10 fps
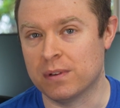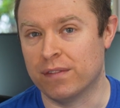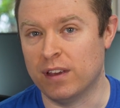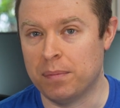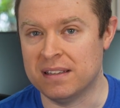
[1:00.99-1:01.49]

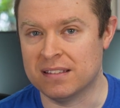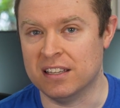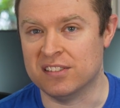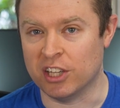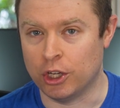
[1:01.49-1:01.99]
with V P
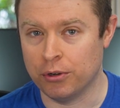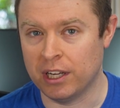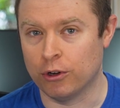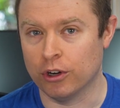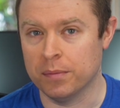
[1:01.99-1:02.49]
C
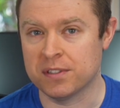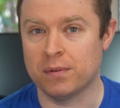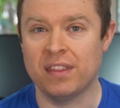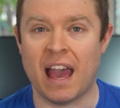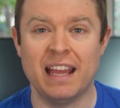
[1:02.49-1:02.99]
security groups
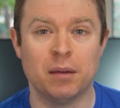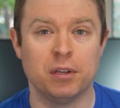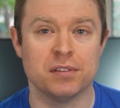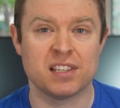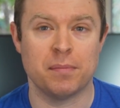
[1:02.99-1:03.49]
with the A
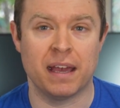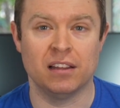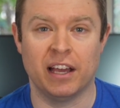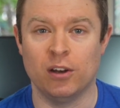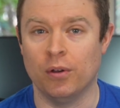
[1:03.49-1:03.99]
W S command
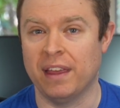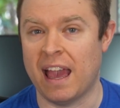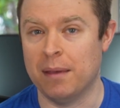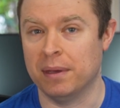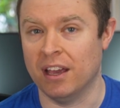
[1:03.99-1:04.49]
line or the
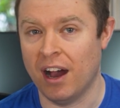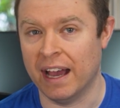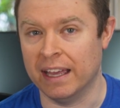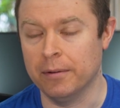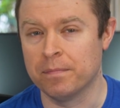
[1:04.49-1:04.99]
A P I,